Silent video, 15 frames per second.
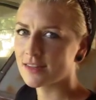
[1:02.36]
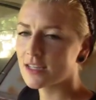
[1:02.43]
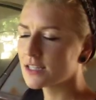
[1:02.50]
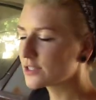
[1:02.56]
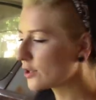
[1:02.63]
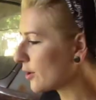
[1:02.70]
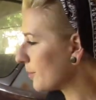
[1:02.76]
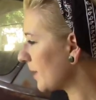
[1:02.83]

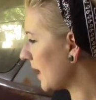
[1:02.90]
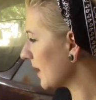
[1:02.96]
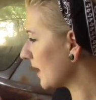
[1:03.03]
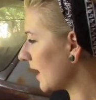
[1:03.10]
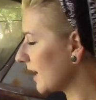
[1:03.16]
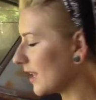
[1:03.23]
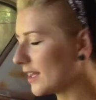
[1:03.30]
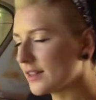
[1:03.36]
So
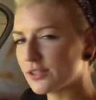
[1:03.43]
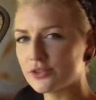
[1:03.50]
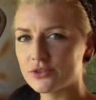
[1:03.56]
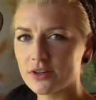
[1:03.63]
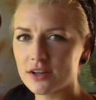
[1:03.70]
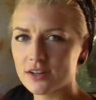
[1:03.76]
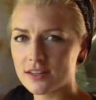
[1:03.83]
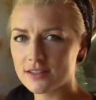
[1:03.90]
pancaking the
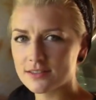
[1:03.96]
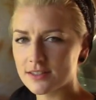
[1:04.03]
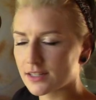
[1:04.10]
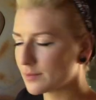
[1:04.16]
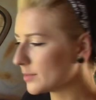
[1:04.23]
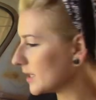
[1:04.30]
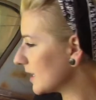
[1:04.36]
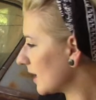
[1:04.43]
trunk is going
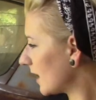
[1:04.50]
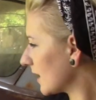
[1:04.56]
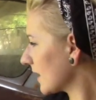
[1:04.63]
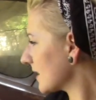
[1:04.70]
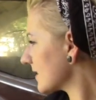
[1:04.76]
to be cutting a